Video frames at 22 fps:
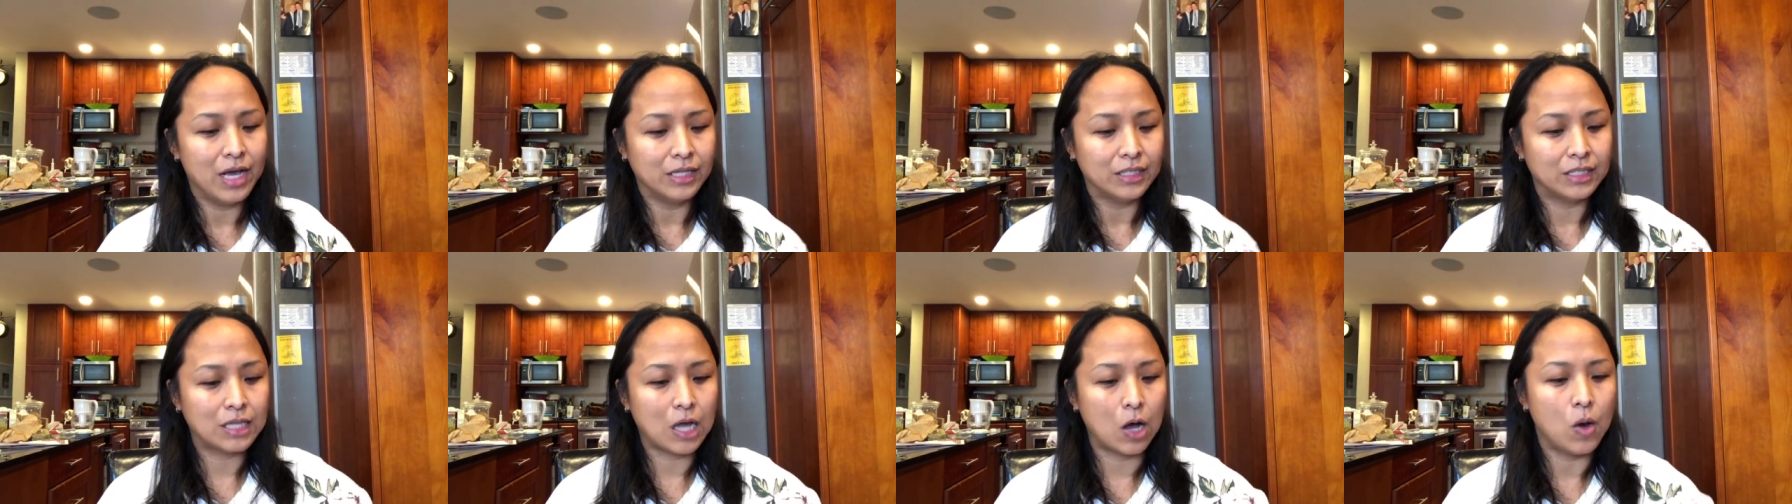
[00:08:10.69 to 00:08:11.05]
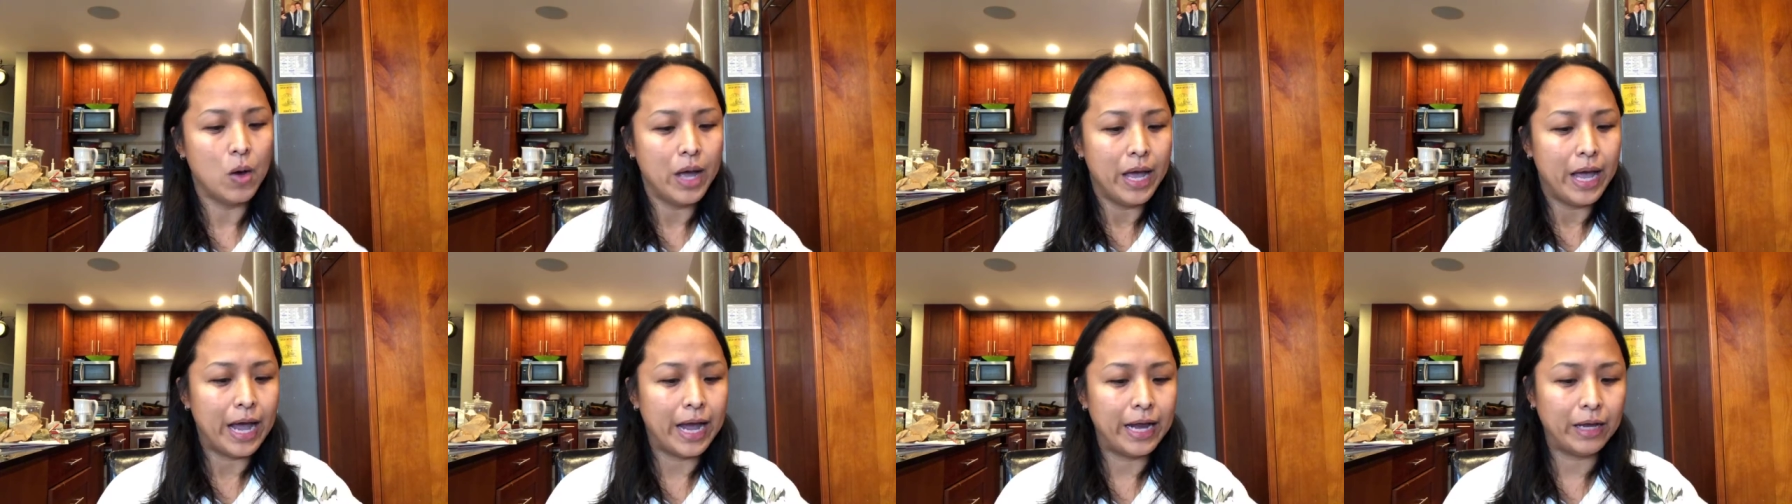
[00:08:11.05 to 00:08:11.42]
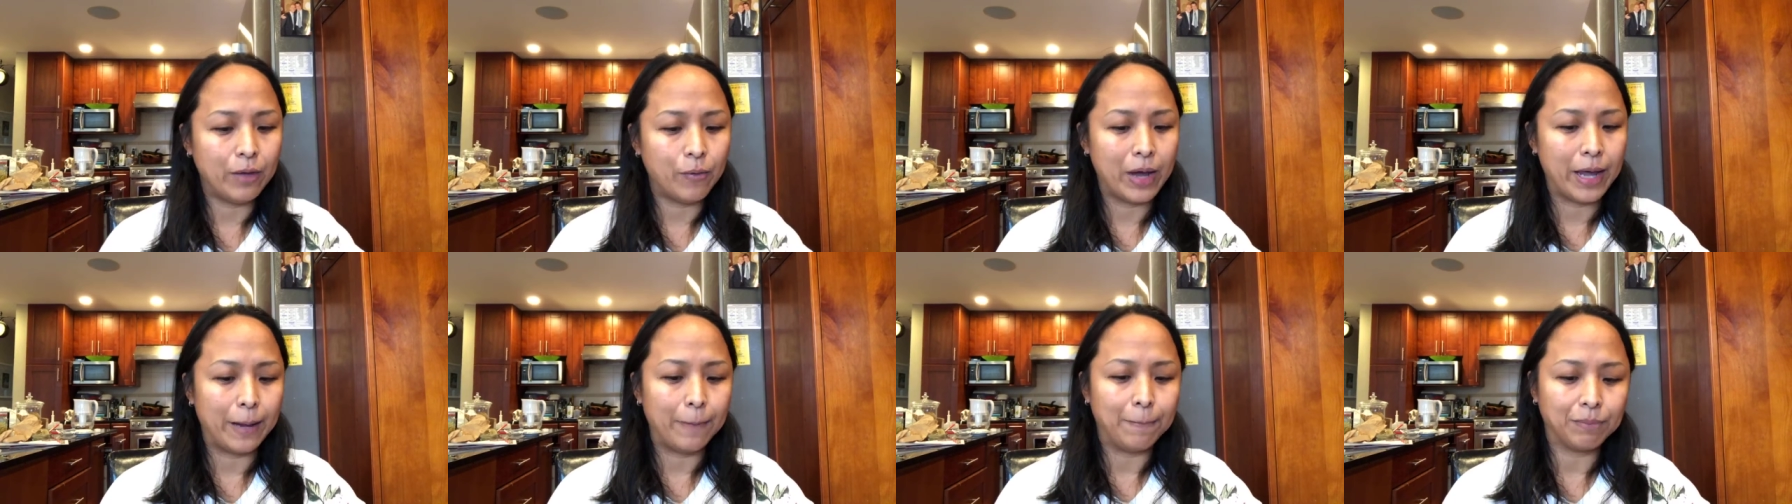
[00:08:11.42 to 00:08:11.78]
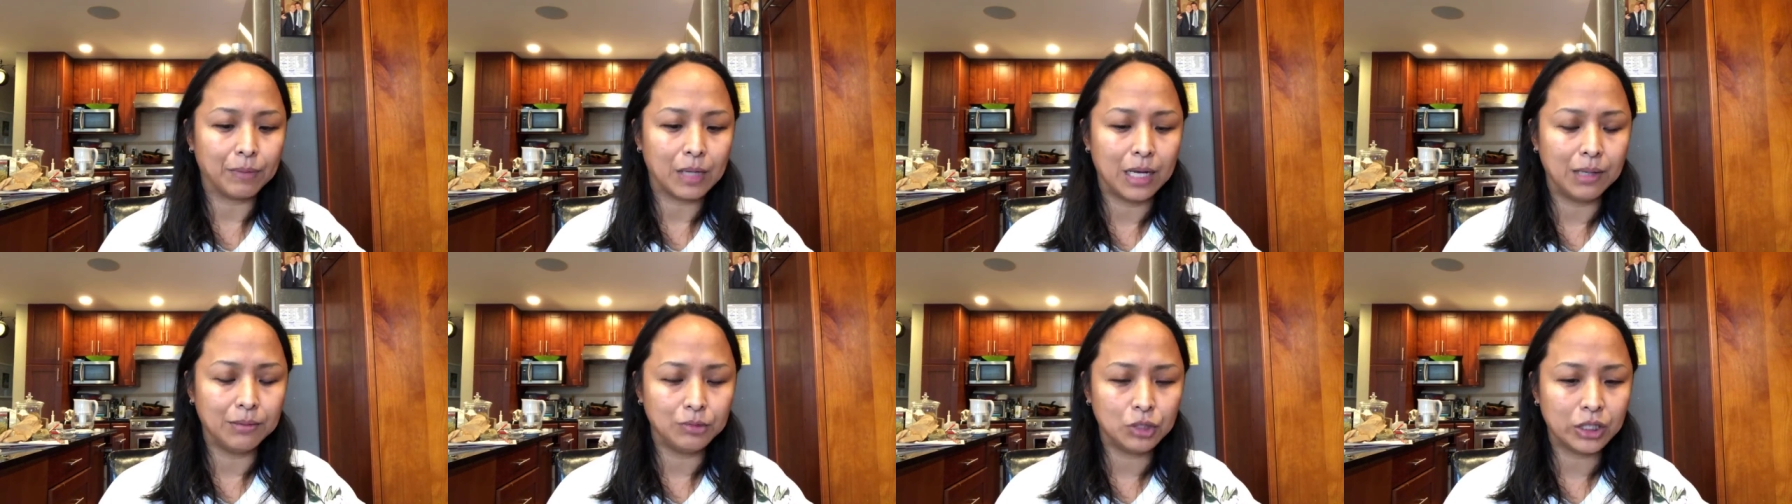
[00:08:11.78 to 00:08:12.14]
So anyway,
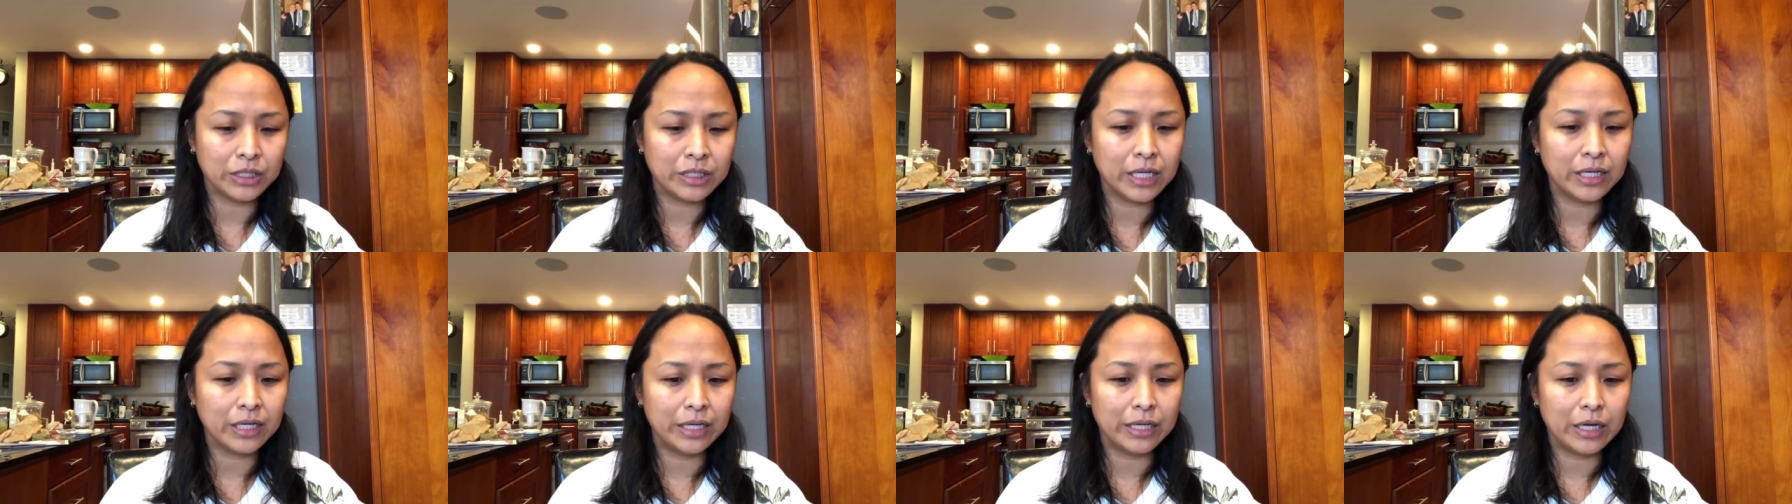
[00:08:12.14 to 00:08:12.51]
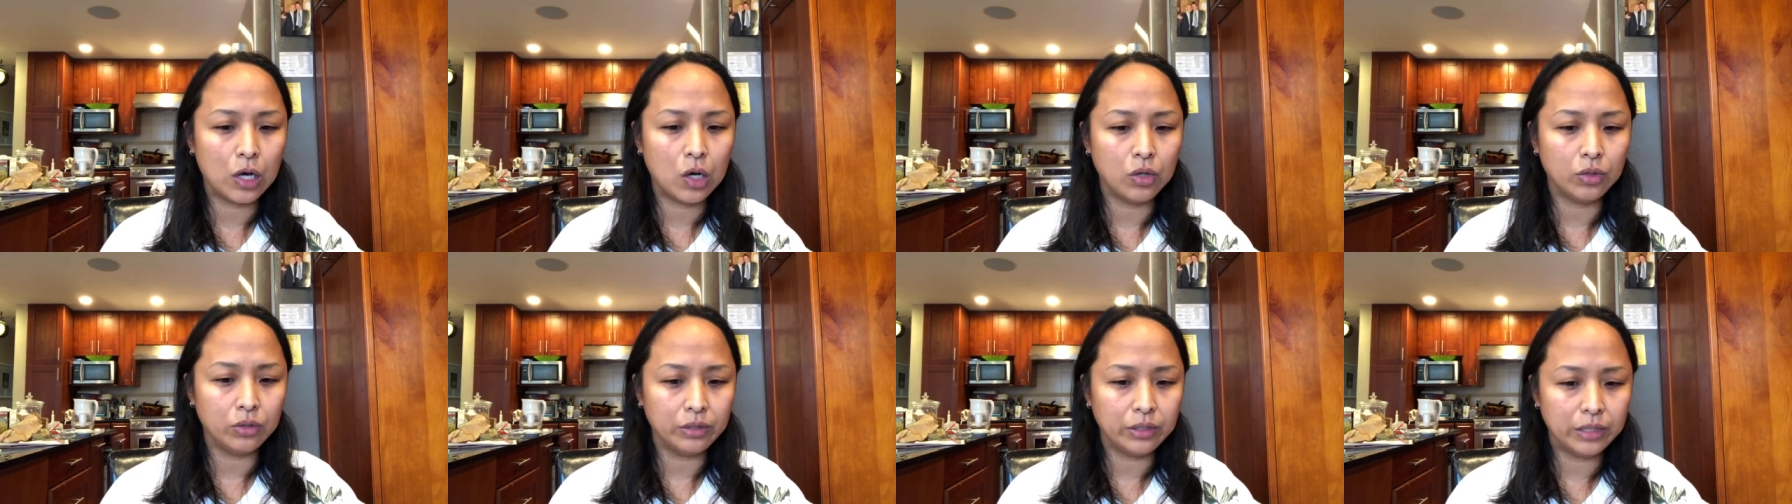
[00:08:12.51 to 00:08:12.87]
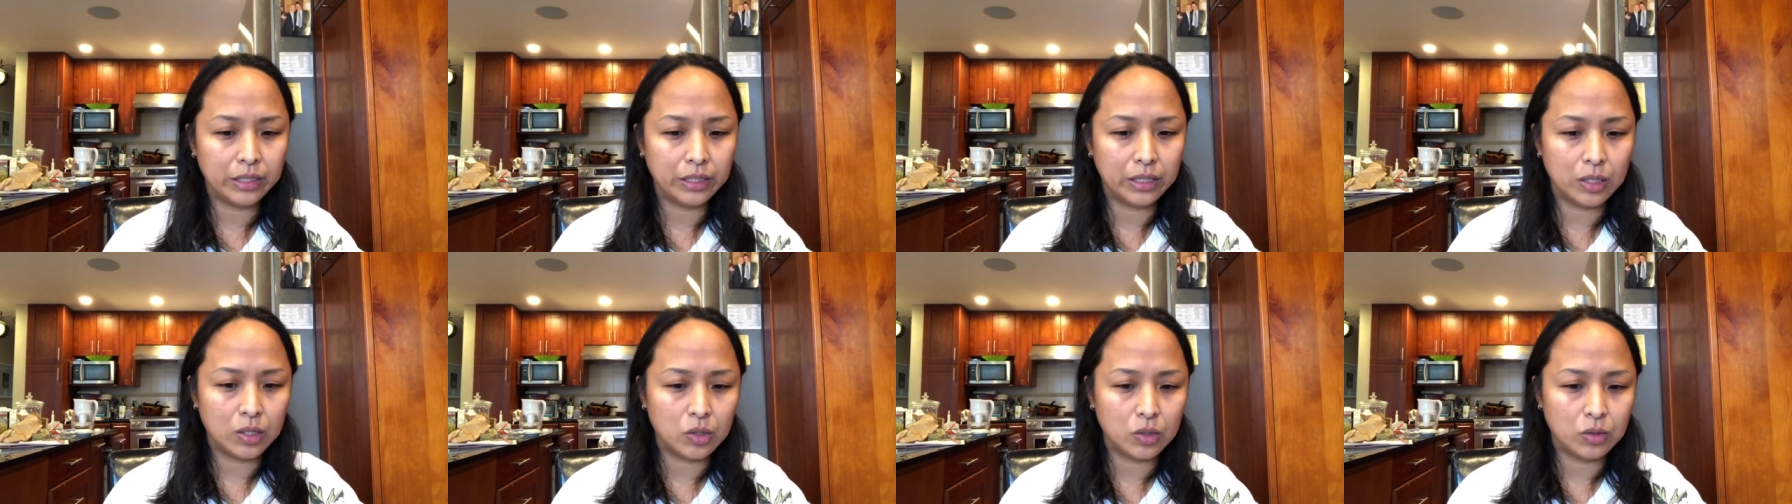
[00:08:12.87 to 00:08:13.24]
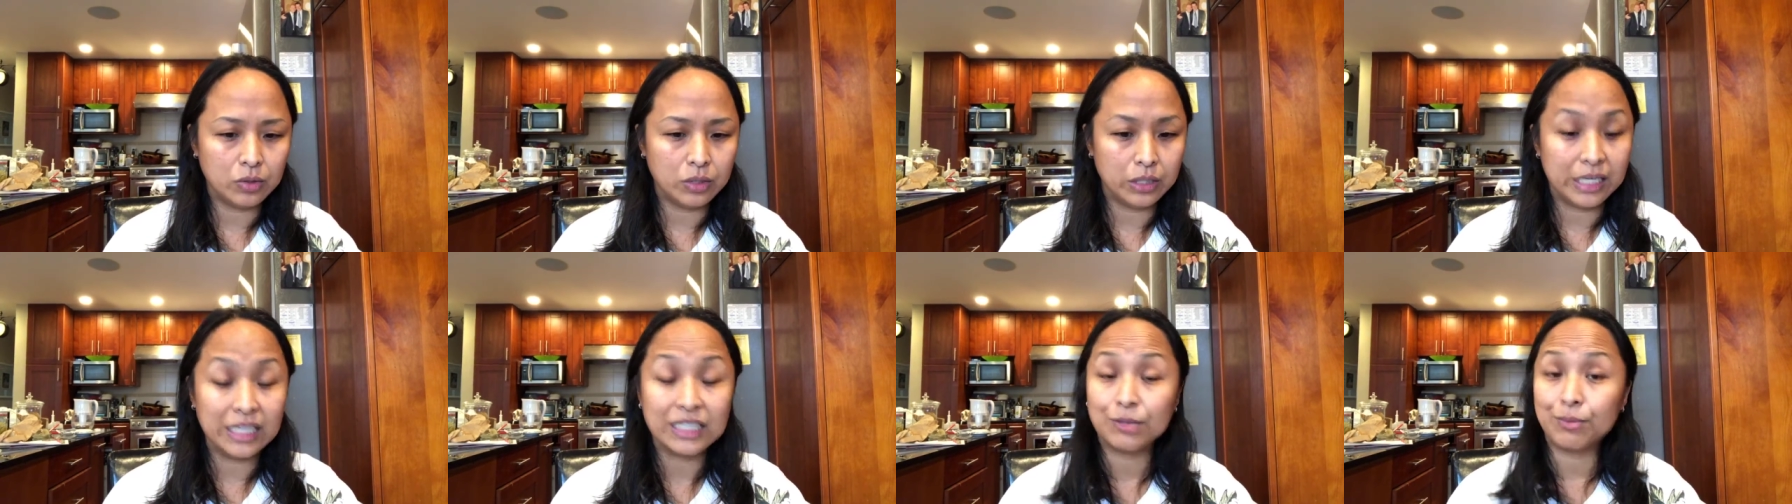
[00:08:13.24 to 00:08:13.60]
just a
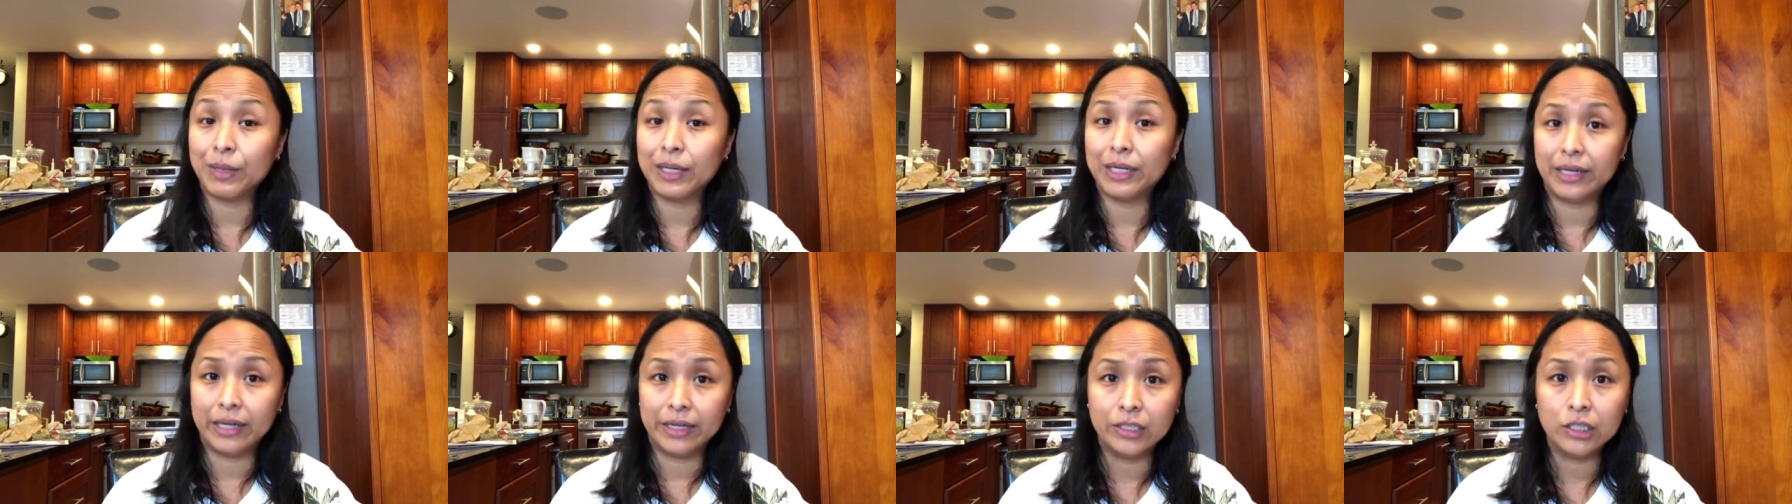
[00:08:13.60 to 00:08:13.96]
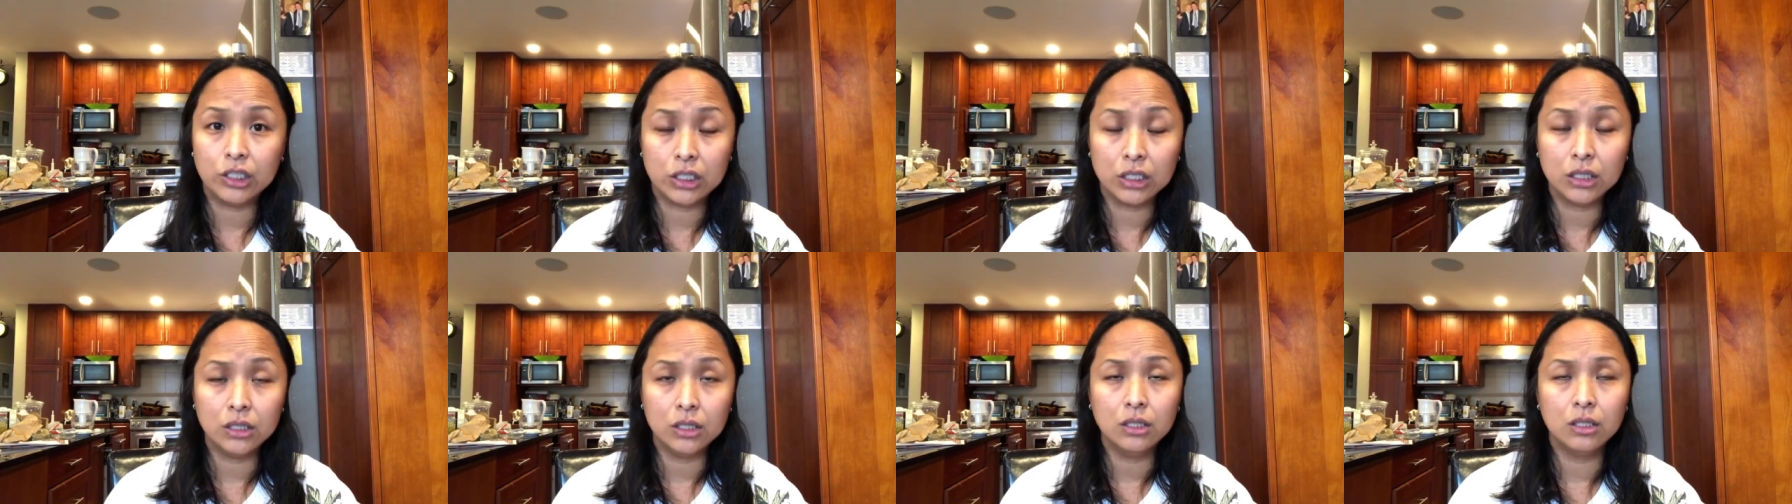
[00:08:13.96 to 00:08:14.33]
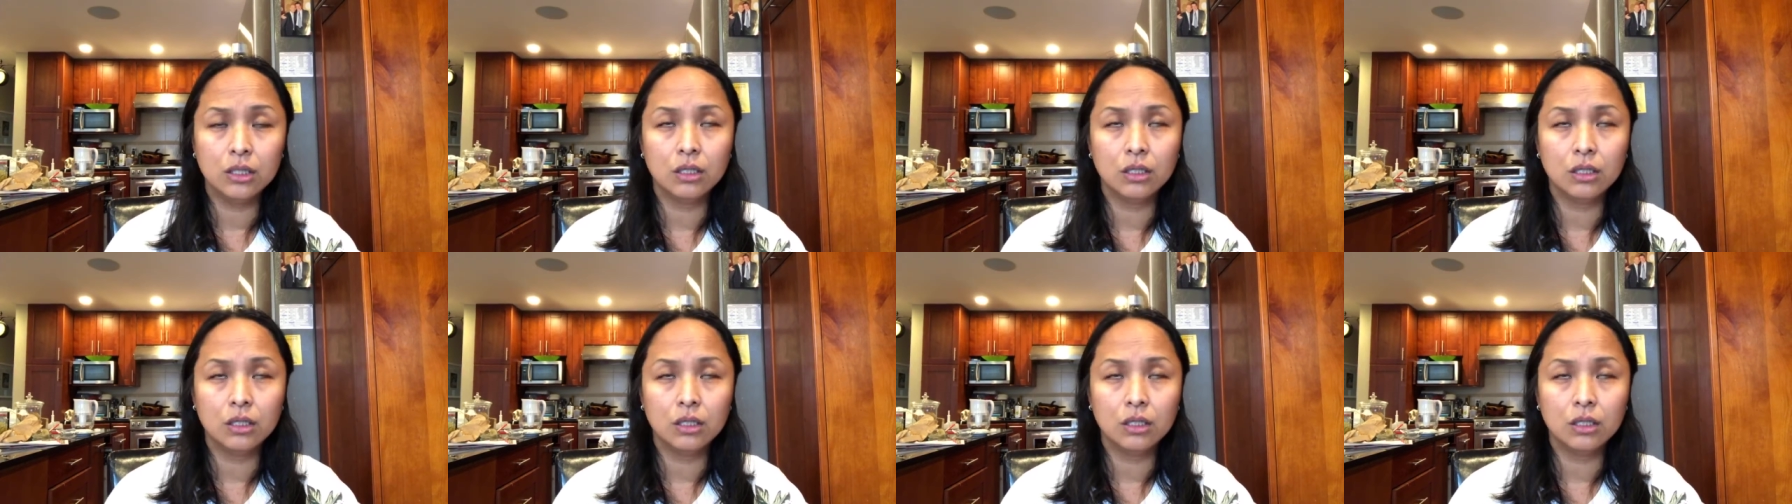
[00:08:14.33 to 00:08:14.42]
little explanation.